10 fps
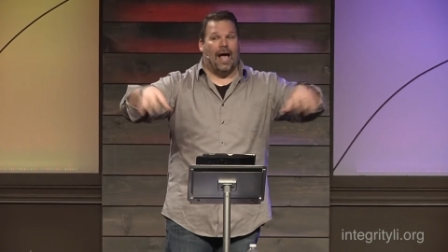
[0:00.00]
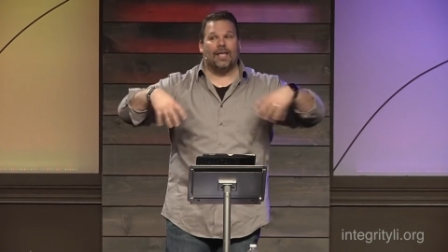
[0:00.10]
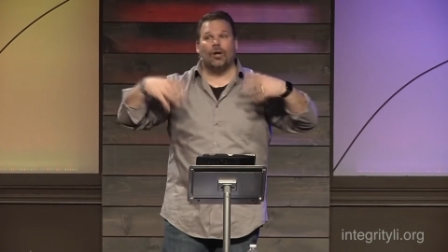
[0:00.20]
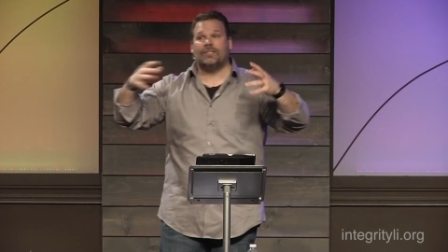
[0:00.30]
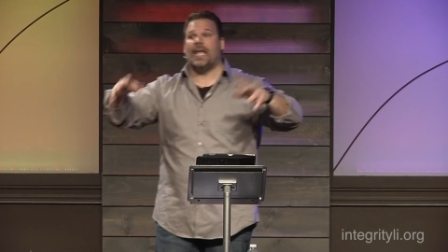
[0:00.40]

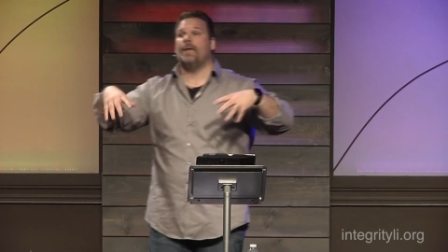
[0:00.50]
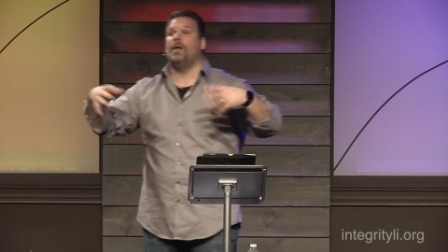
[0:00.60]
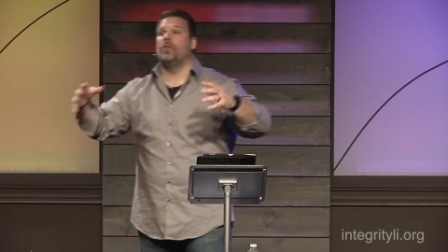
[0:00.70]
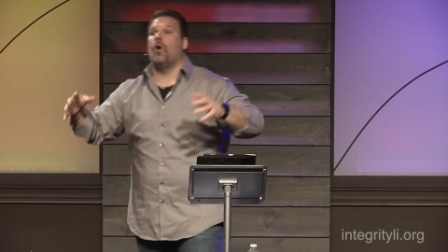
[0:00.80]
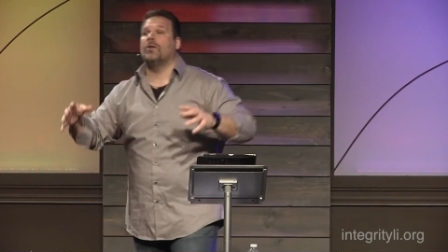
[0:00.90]
You know, it's taken
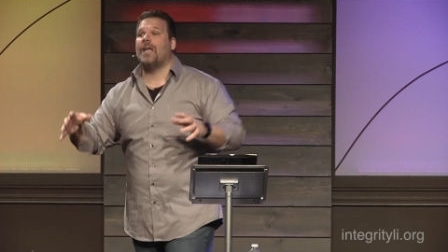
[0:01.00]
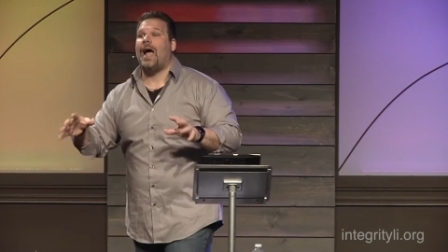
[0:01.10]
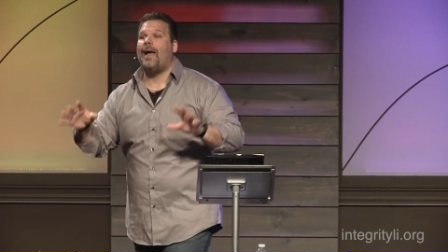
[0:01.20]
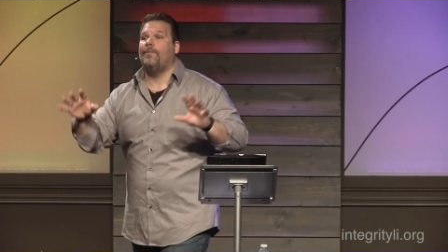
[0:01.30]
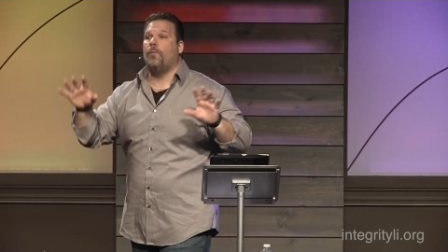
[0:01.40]
me a long
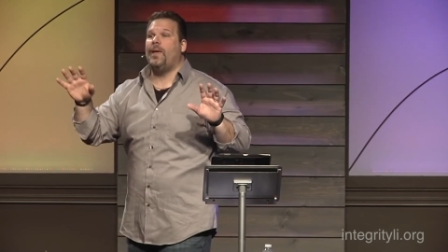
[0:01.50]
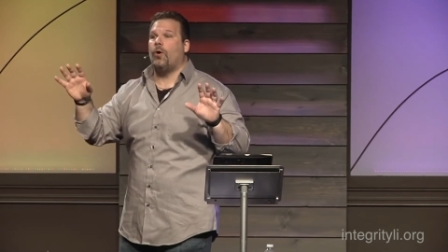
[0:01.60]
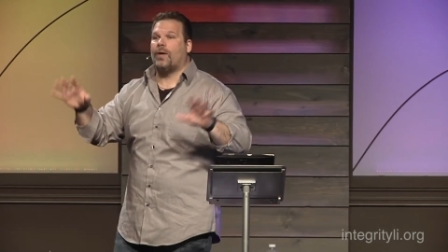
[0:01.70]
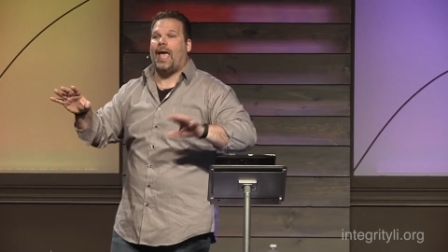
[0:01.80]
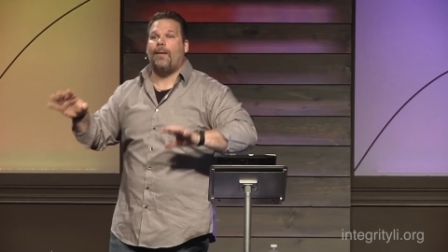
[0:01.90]
time to be
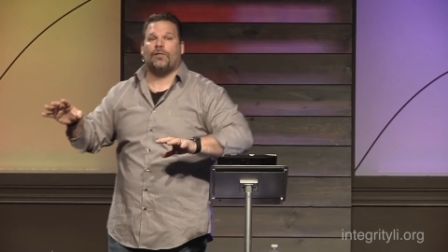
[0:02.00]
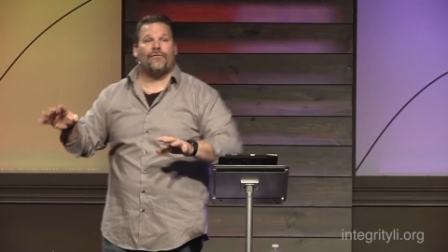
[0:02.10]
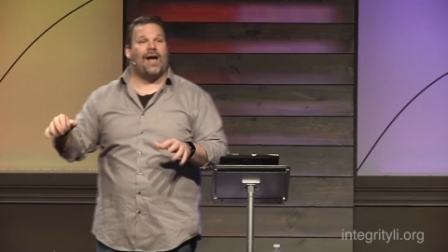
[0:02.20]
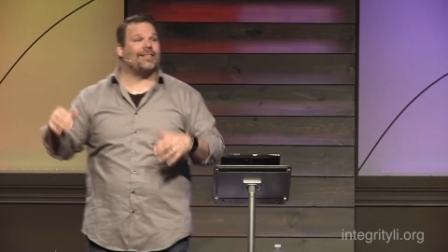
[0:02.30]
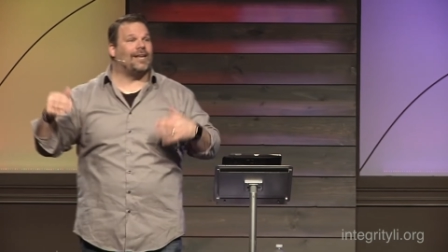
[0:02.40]
okay with the
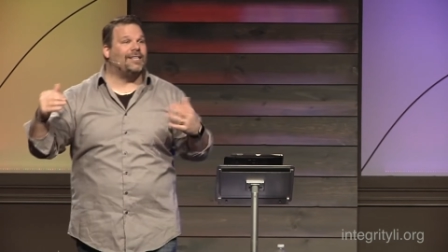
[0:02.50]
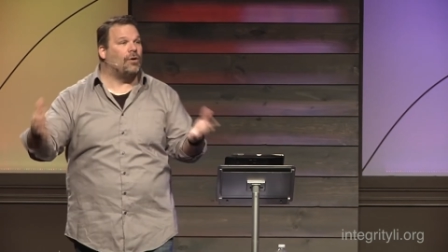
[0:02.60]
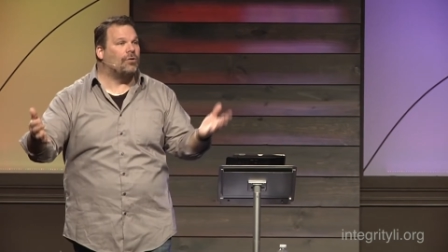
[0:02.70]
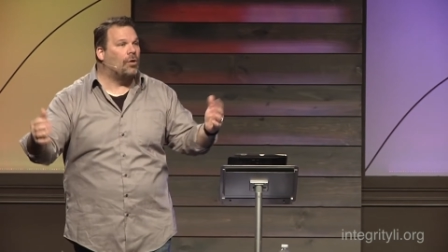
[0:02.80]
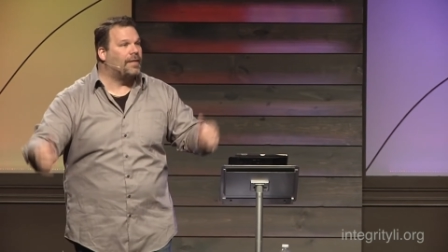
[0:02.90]
fact that I
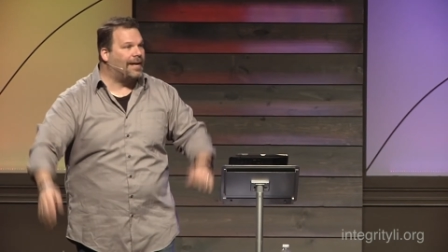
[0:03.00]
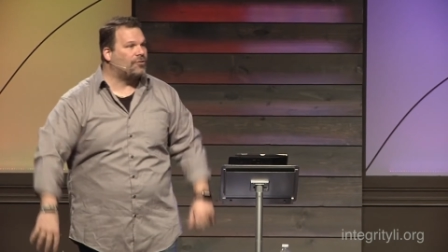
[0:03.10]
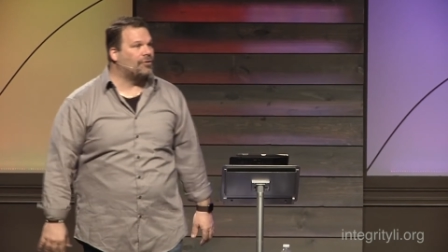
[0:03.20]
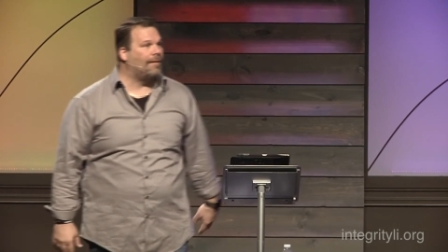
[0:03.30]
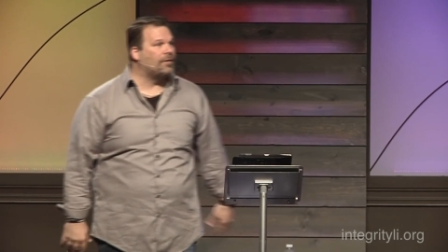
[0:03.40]
don't know the
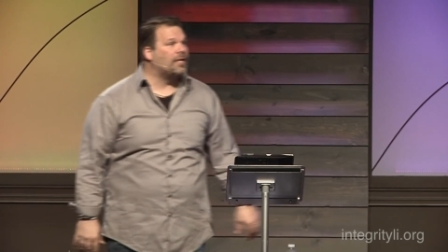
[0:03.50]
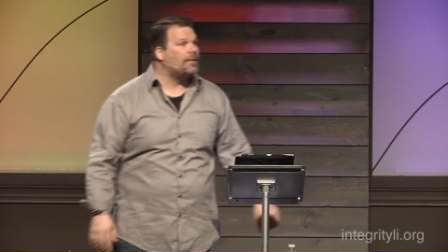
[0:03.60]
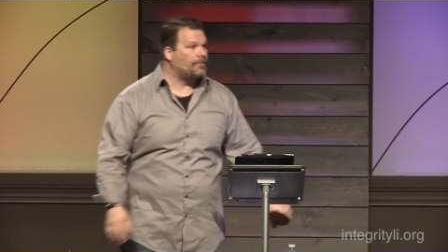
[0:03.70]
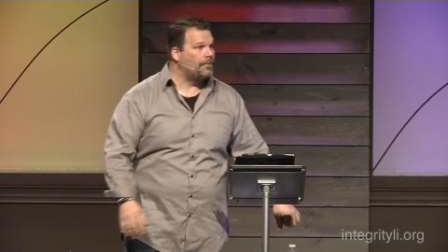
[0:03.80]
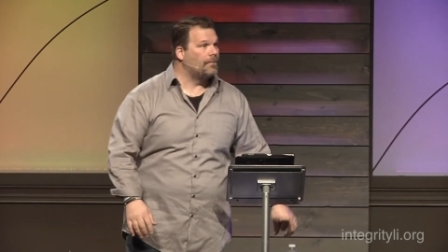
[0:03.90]
answer to
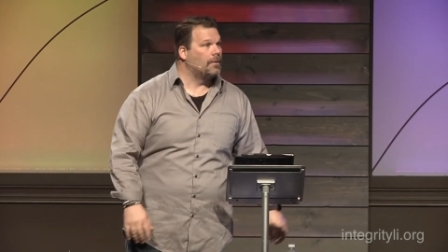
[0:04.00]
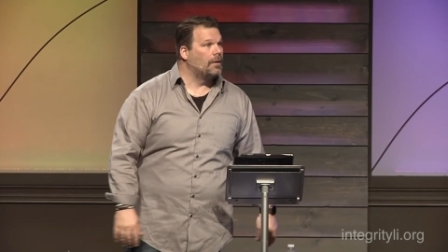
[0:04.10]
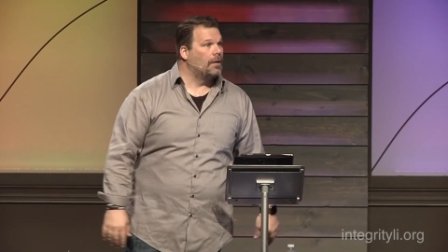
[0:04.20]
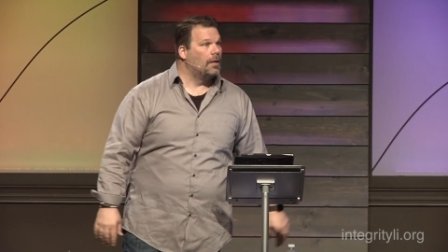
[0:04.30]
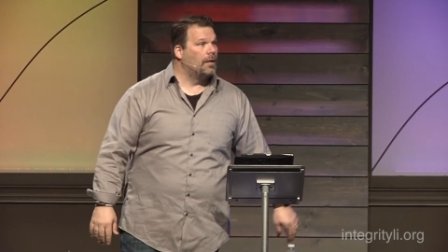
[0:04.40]
everything.
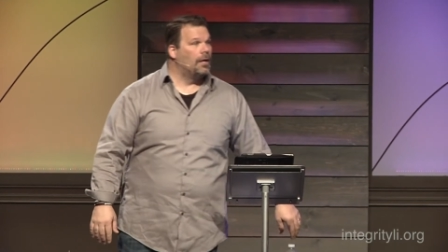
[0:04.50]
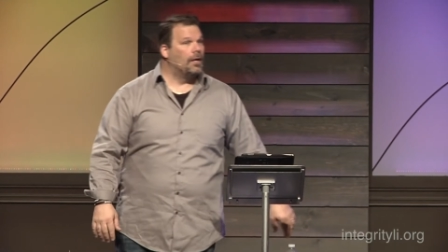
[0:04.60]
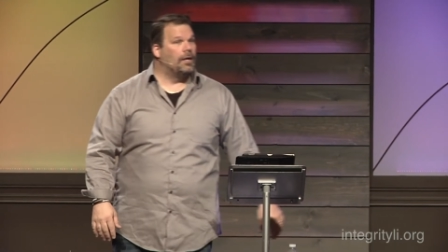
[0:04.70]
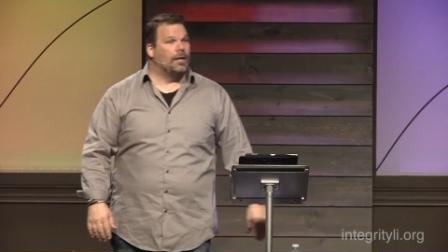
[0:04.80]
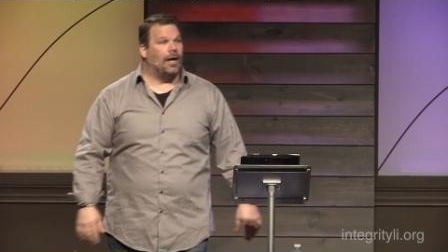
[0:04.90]

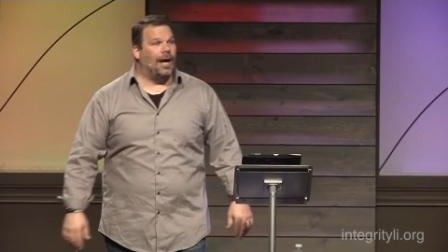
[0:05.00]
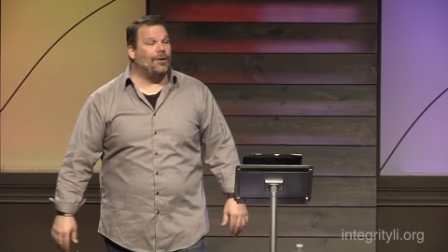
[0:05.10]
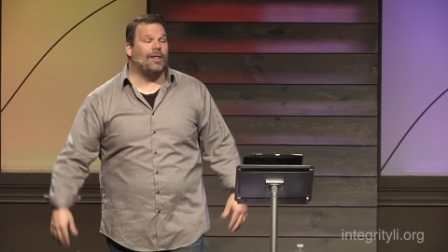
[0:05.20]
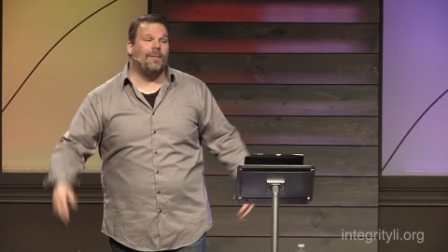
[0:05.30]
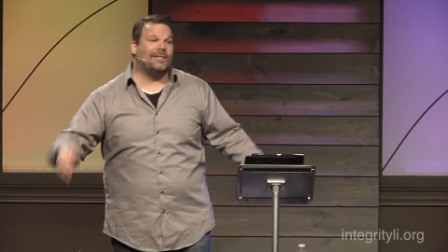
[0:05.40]
I
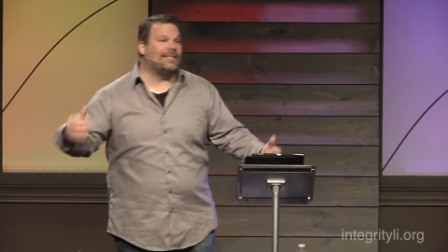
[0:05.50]
know that might